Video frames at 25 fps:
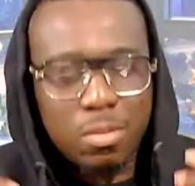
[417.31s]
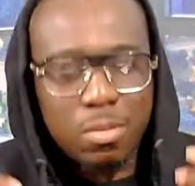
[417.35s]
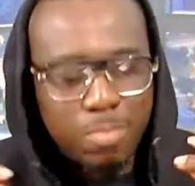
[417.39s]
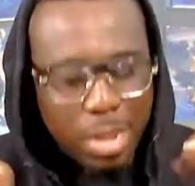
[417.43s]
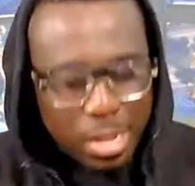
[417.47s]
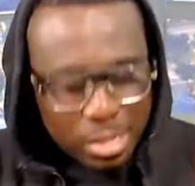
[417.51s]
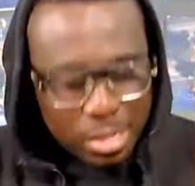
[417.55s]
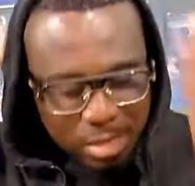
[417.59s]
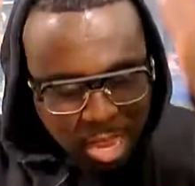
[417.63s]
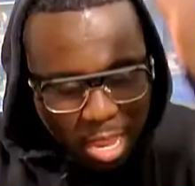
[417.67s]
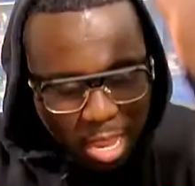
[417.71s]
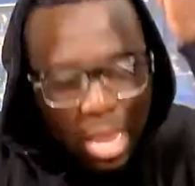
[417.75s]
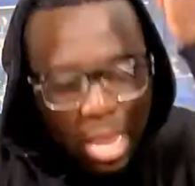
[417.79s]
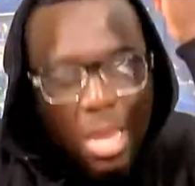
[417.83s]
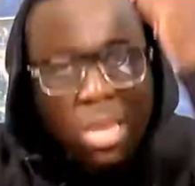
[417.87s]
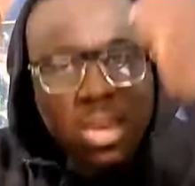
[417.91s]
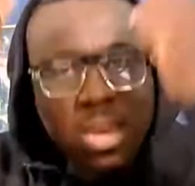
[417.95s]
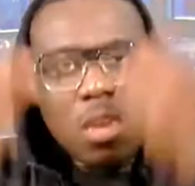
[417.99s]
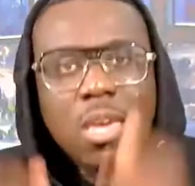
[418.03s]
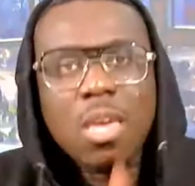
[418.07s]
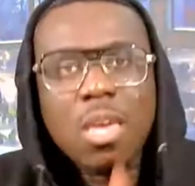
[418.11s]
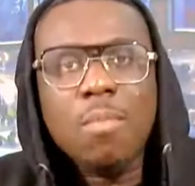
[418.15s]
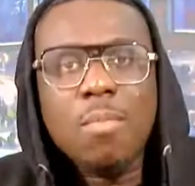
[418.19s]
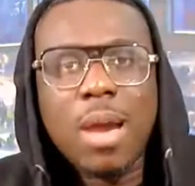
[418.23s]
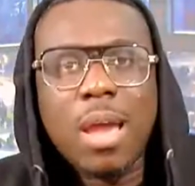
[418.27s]
But he
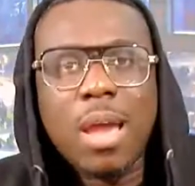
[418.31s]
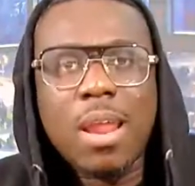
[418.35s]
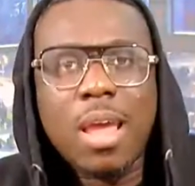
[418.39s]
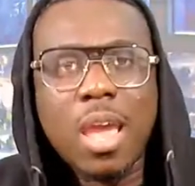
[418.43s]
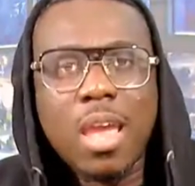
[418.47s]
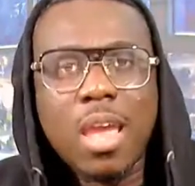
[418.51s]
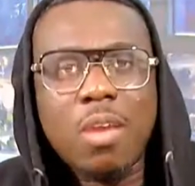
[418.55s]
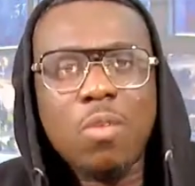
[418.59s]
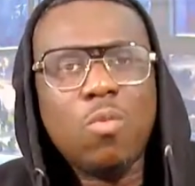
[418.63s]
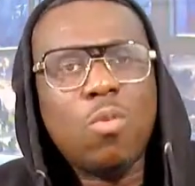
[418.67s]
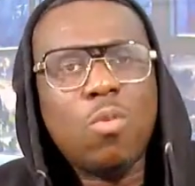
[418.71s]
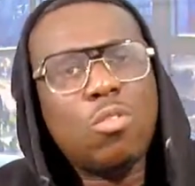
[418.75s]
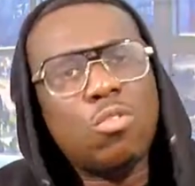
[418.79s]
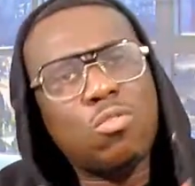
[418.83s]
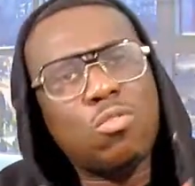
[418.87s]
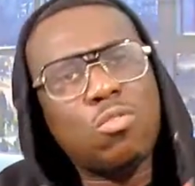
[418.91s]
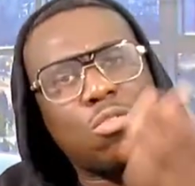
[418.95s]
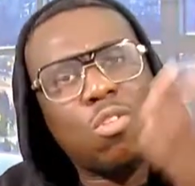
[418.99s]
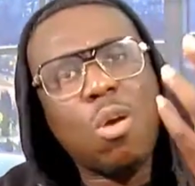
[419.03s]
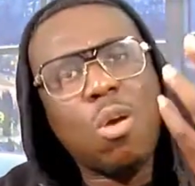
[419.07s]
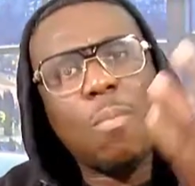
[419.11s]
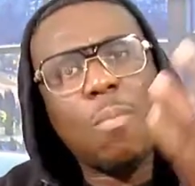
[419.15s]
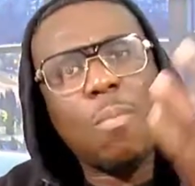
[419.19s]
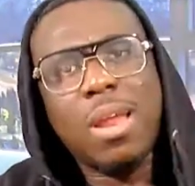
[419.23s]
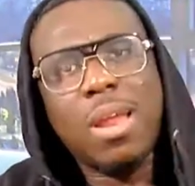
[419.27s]
came out of, hey, wanna
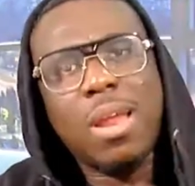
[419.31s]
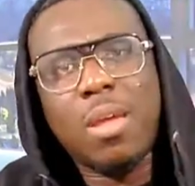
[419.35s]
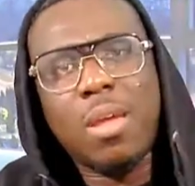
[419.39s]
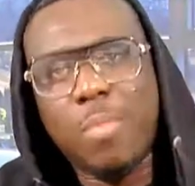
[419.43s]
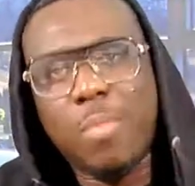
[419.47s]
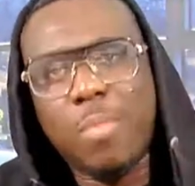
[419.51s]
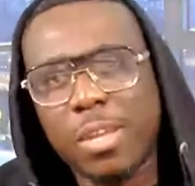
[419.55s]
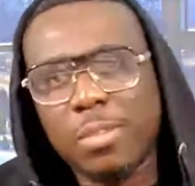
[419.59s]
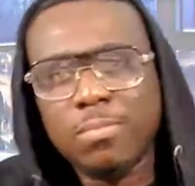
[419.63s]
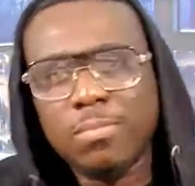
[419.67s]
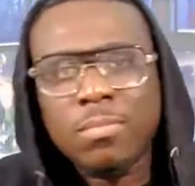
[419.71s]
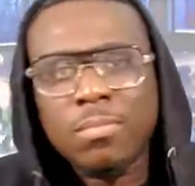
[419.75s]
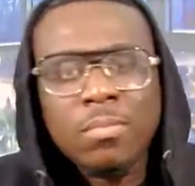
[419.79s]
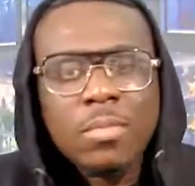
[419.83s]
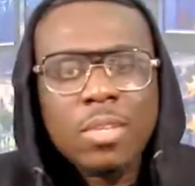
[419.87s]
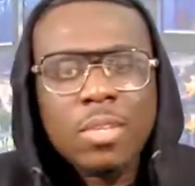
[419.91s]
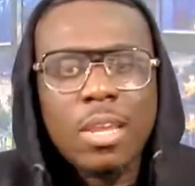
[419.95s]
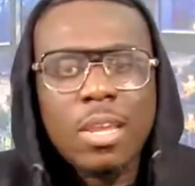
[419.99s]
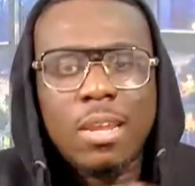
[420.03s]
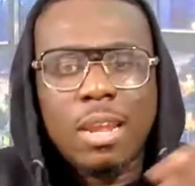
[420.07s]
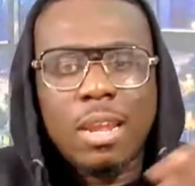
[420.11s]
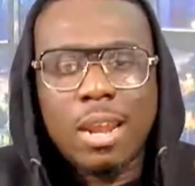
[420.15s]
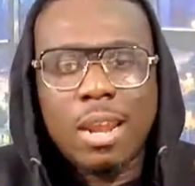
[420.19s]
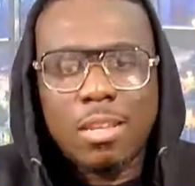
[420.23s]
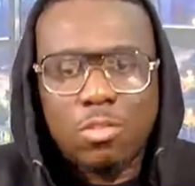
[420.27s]
crawl by the bang,
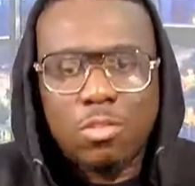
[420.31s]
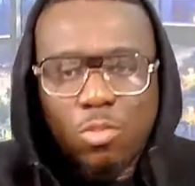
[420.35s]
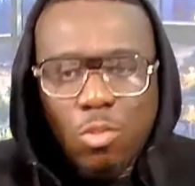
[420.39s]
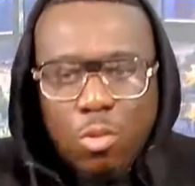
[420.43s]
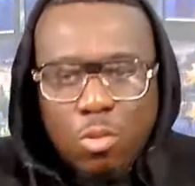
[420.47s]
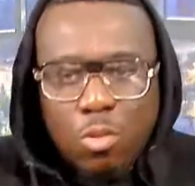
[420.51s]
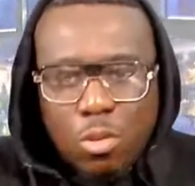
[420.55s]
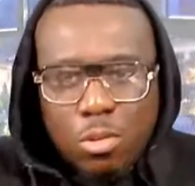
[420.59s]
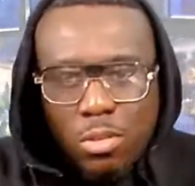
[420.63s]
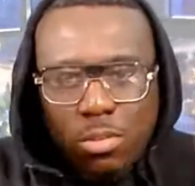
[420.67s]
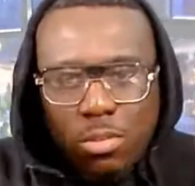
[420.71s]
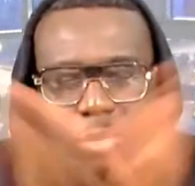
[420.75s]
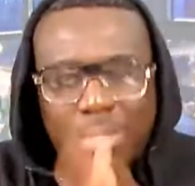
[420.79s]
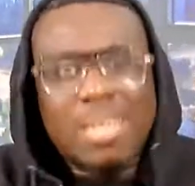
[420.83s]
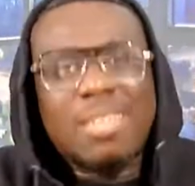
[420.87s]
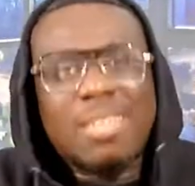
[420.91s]
and that, so this